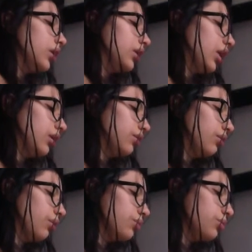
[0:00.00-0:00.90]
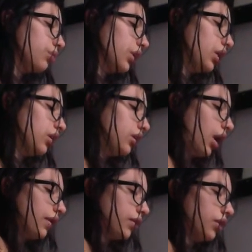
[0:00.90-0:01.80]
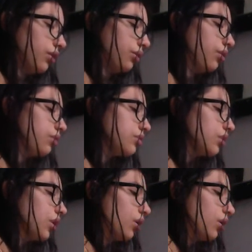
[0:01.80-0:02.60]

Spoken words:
then goes to the anterior horns